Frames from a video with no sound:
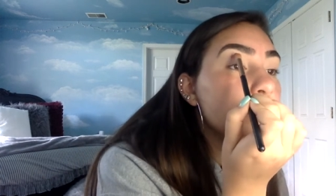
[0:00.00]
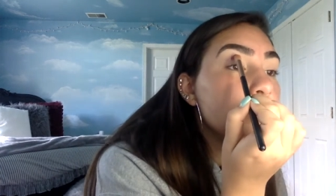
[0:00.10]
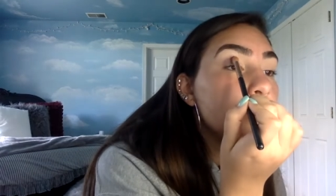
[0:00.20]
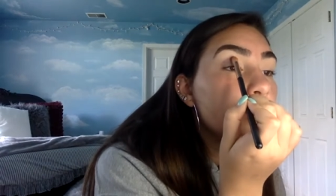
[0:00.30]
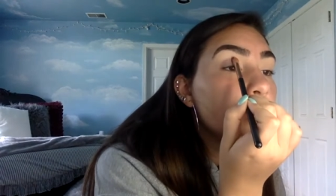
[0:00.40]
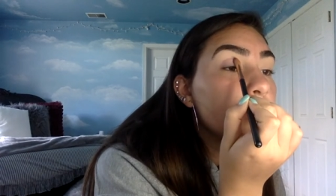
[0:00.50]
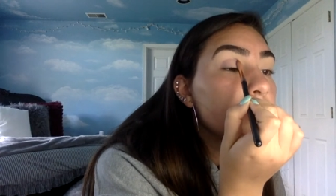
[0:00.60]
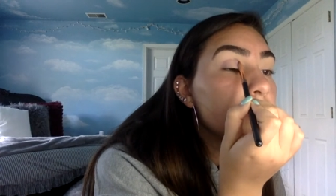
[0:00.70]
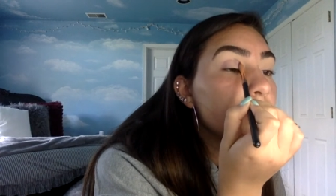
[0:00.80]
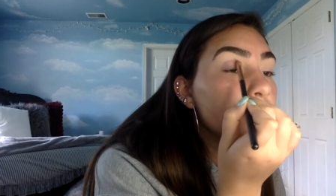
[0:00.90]
do what
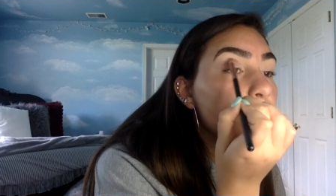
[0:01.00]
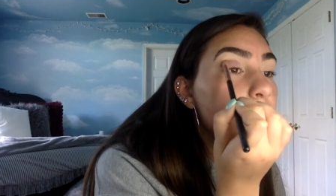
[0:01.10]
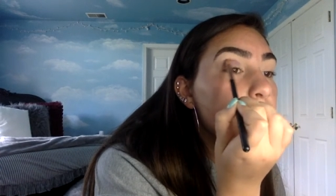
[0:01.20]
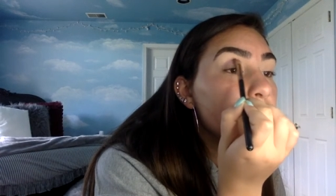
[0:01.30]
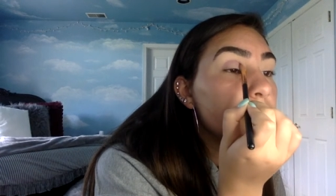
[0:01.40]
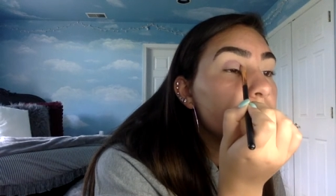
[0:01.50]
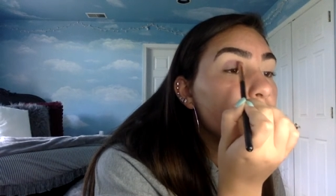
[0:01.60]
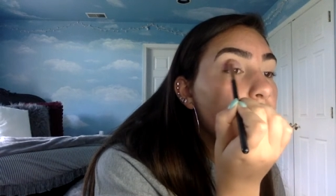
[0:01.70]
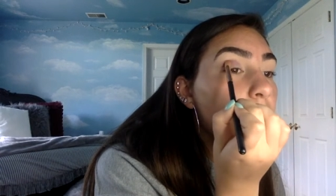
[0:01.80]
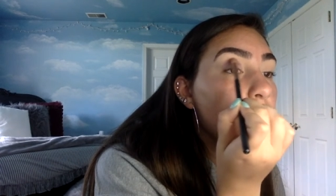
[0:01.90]
works a little bit better for
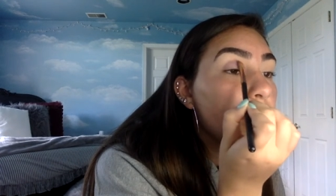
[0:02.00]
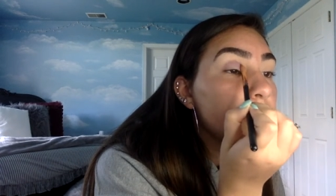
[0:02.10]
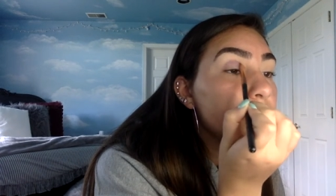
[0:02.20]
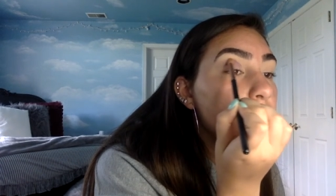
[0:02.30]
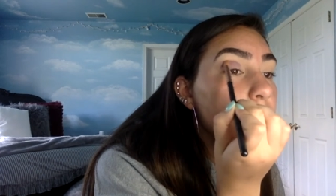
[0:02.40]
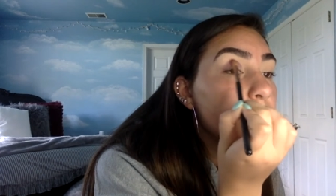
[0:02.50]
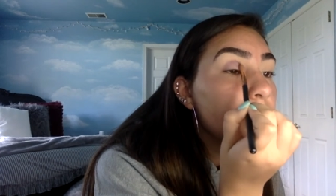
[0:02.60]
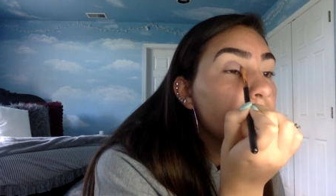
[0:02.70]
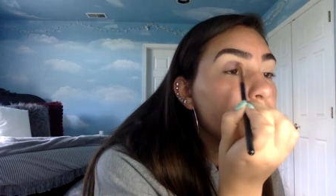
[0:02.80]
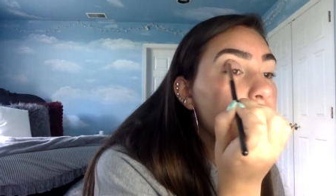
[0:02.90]
my eye shape
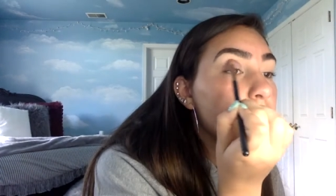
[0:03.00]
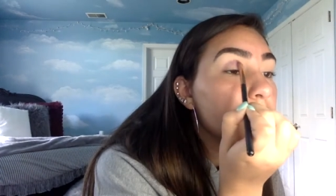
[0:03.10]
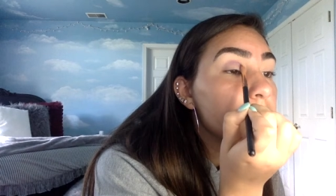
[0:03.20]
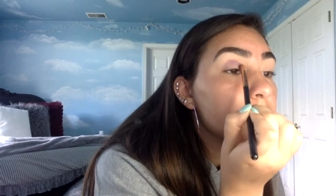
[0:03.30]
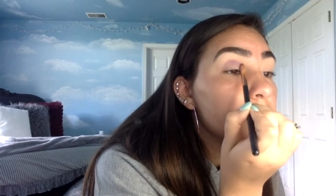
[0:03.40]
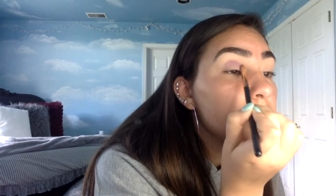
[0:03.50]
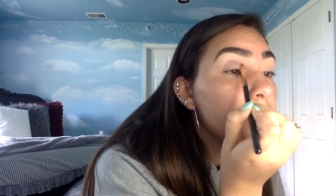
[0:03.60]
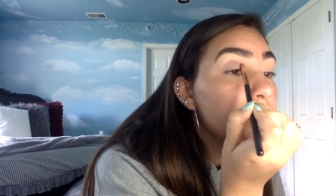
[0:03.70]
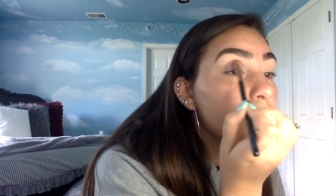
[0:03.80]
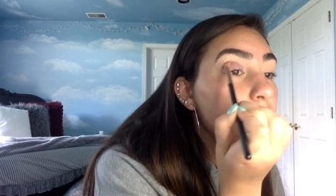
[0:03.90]
personally.